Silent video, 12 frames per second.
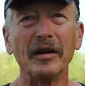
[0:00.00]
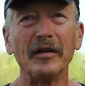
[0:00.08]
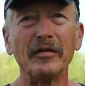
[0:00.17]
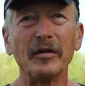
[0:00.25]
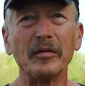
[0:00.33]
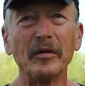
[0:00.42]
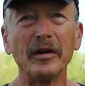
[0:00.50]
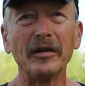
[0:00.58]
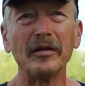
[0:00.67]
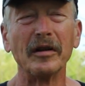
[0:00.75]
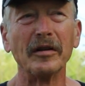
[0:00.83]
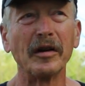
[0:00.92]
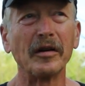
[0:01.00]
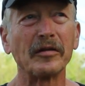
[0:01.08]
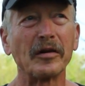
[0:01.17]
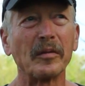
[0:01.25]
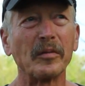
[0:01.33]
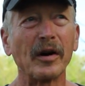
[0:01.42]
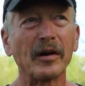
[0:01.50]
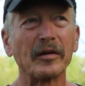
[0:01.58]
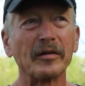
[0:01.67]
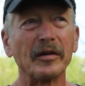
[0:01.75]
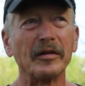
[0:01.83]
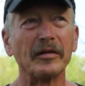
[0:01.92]
if you read the literature on
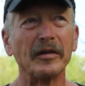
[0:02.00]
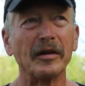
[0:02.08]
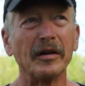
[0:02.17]
Parkinson's,